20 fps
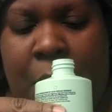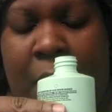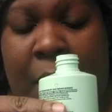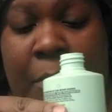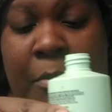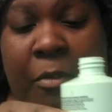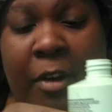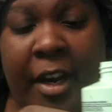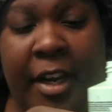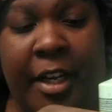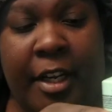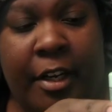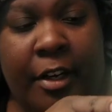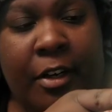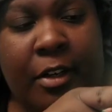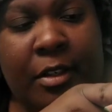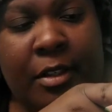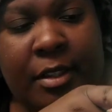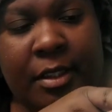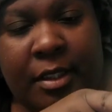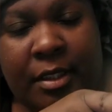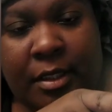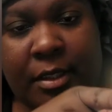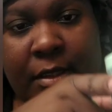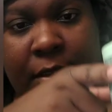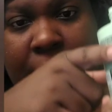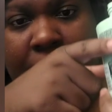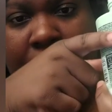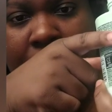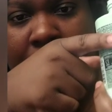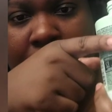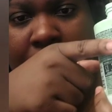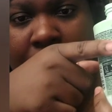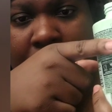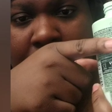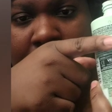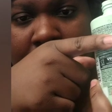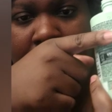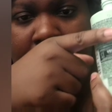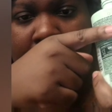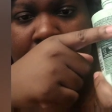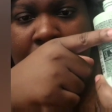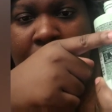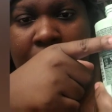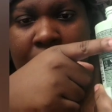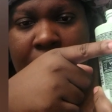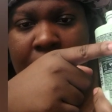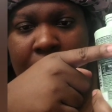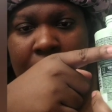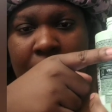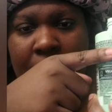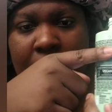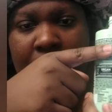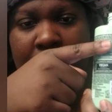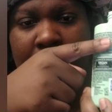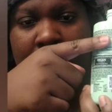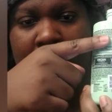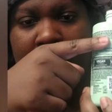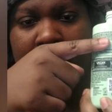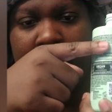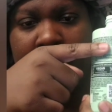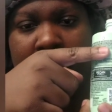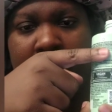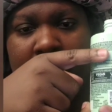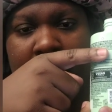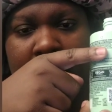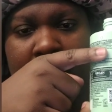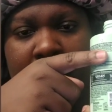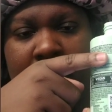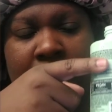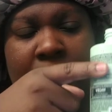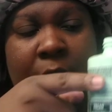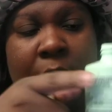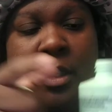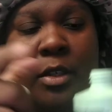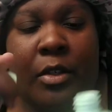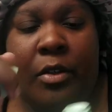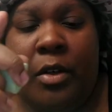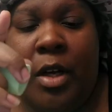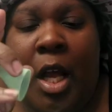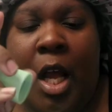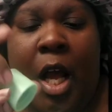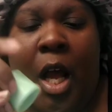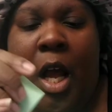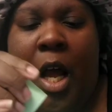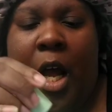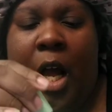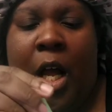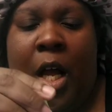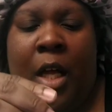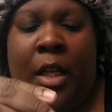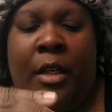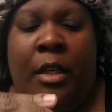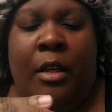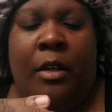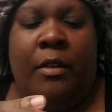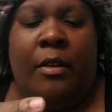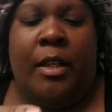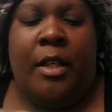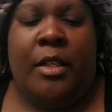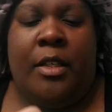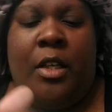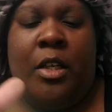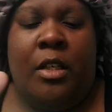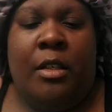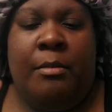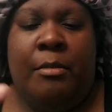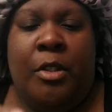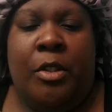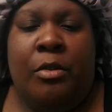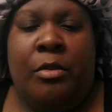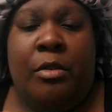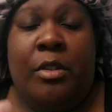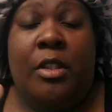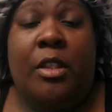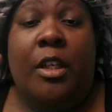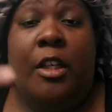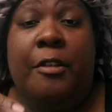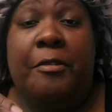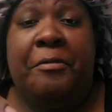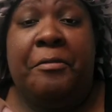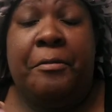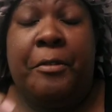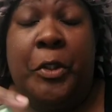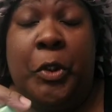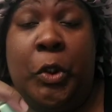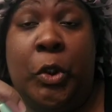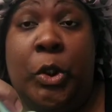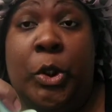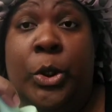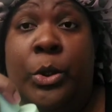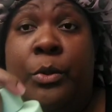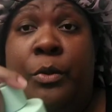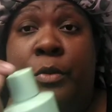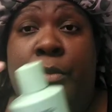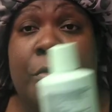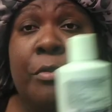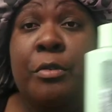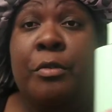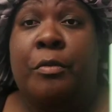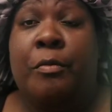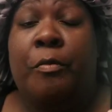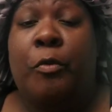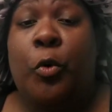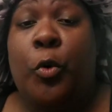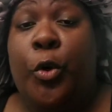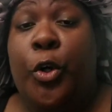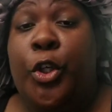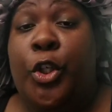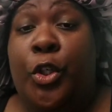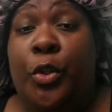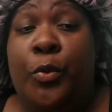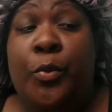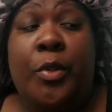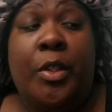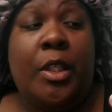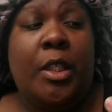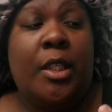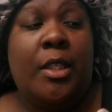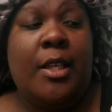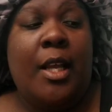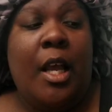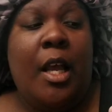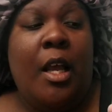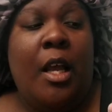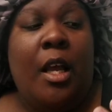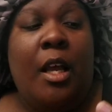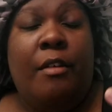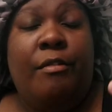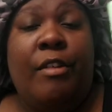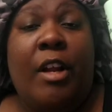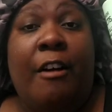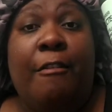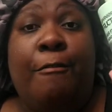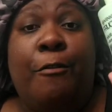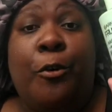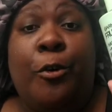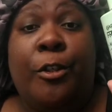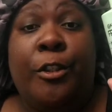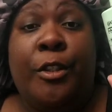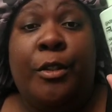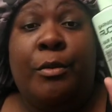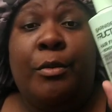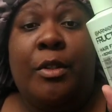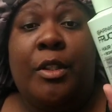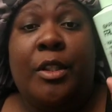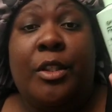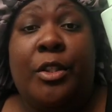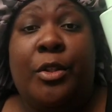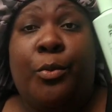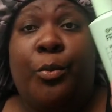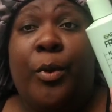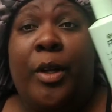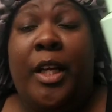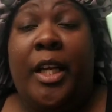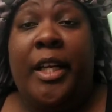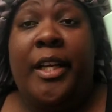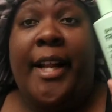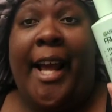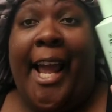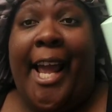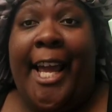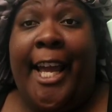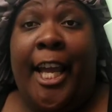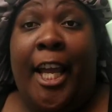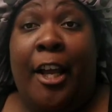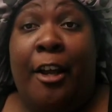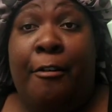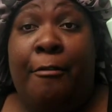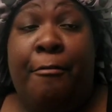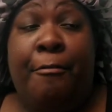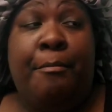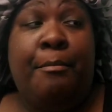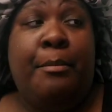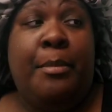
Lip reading: I'm right here on the thing. So I know that's almost a full 4 uses. If not 4 uses, 3.5.